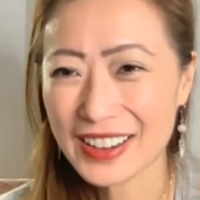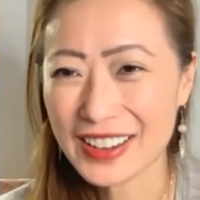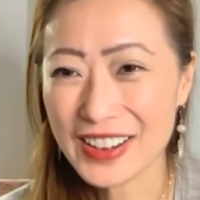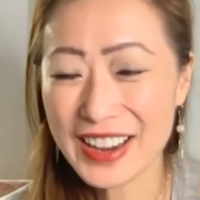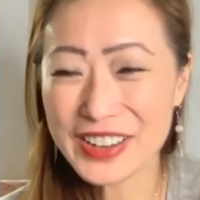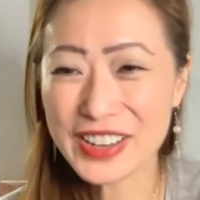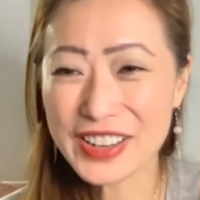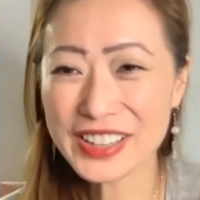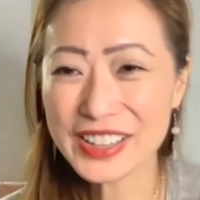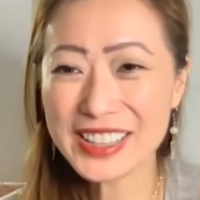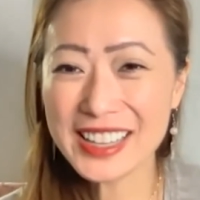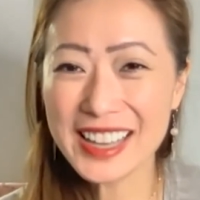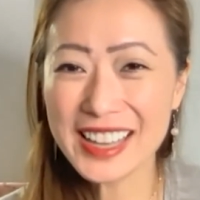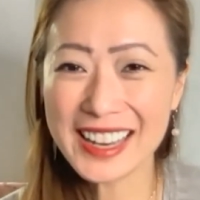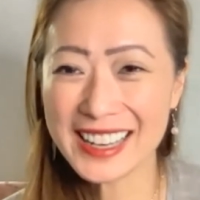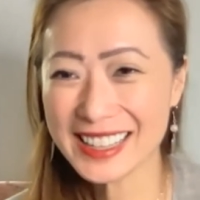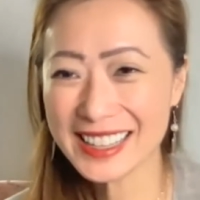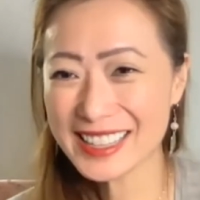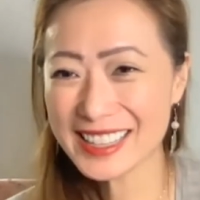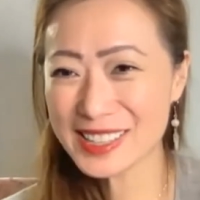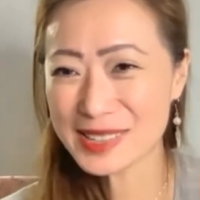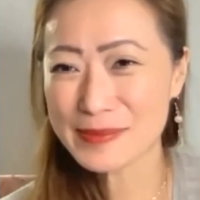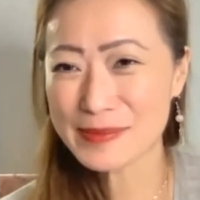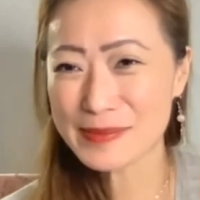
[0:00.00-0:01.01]
All right. Good
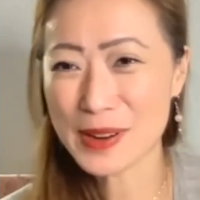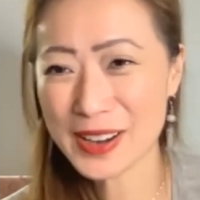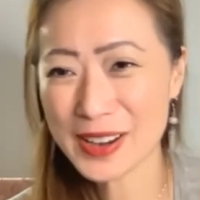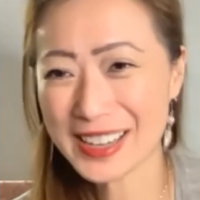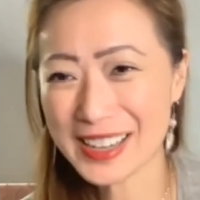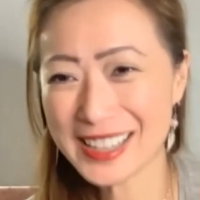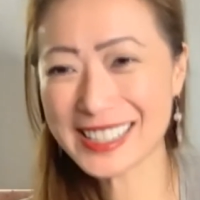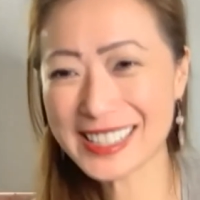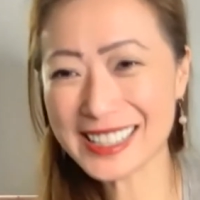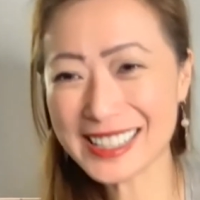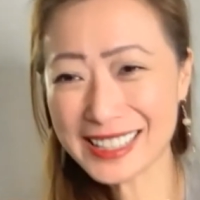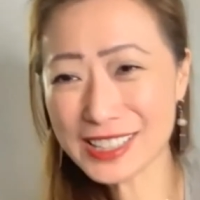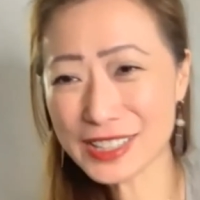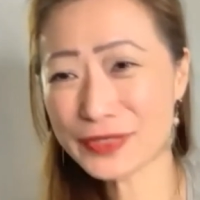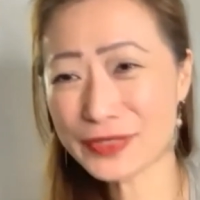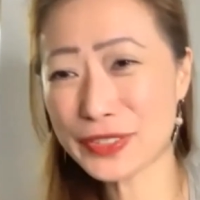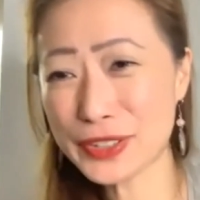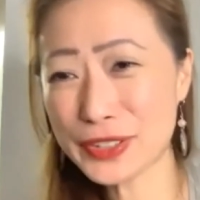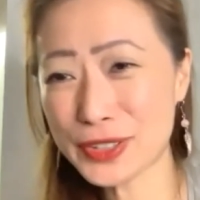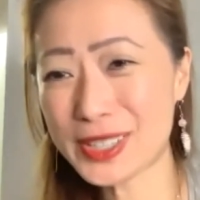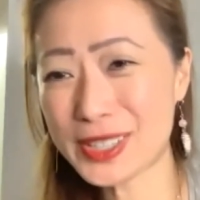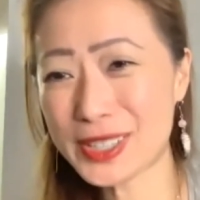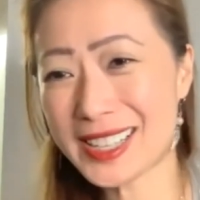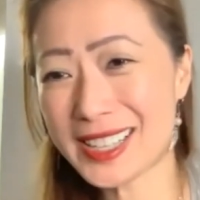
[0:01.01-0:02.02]
luck in these markets. It is
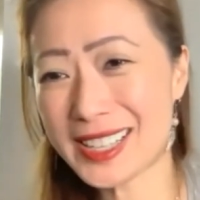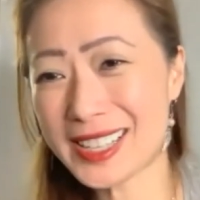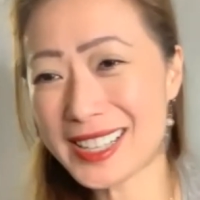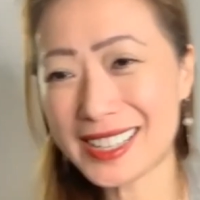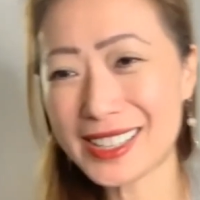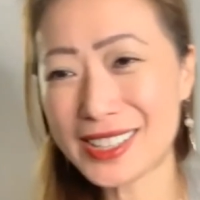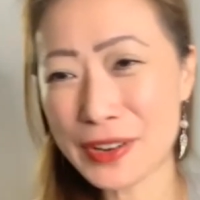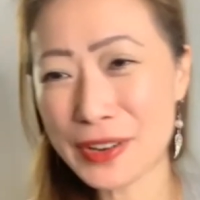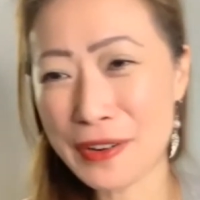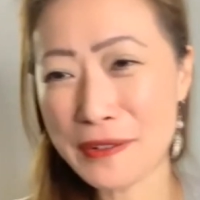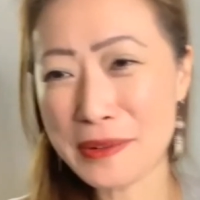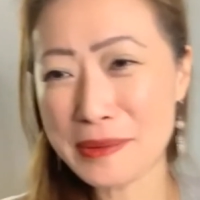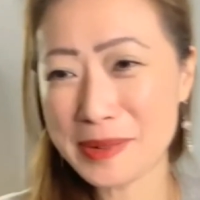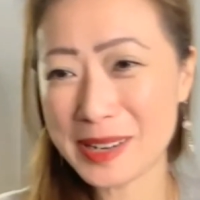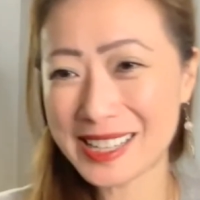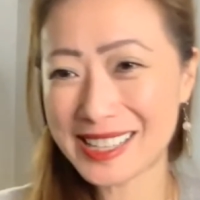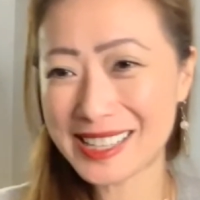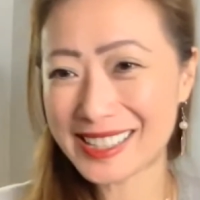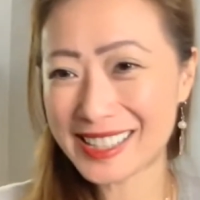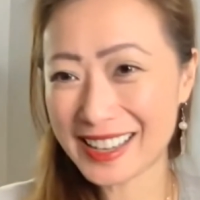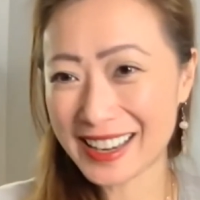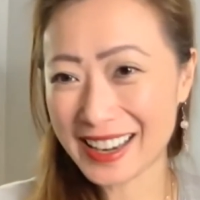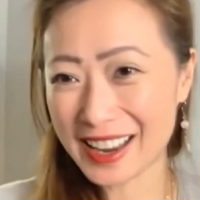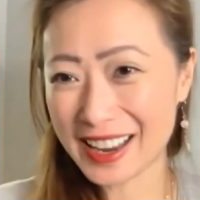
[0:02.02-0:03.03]
flu season, so everybody
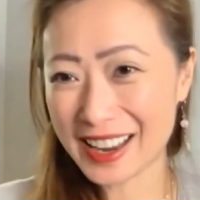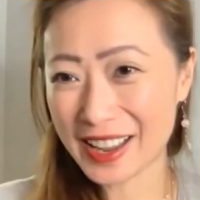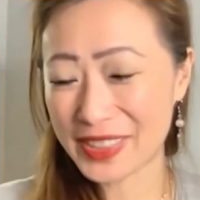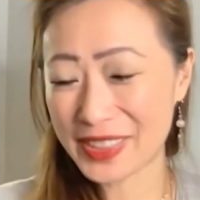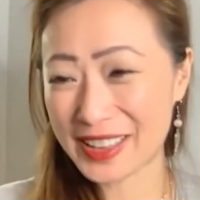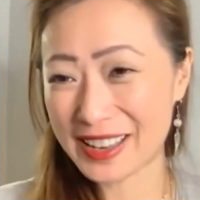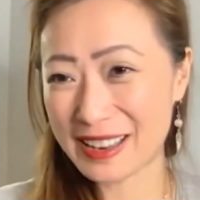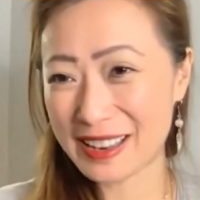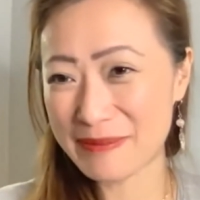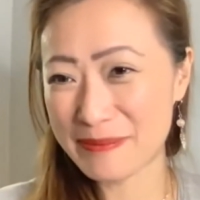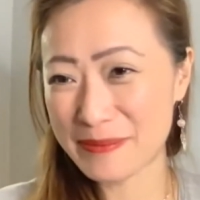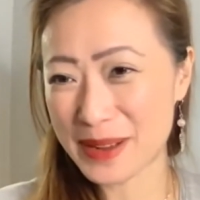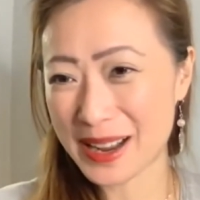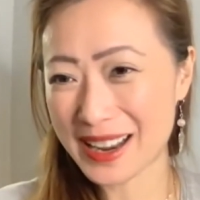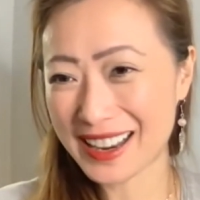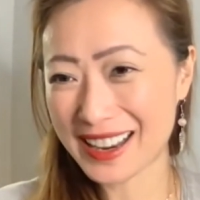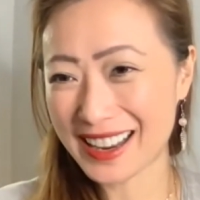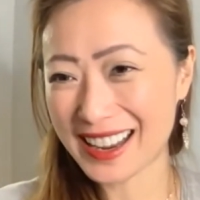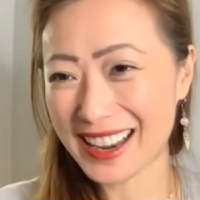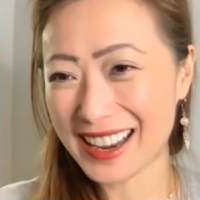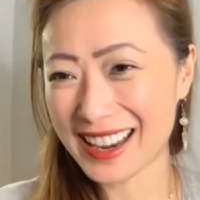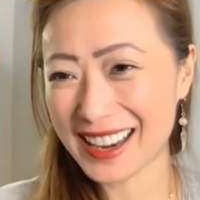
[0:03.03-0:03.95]
stay healthy. Bye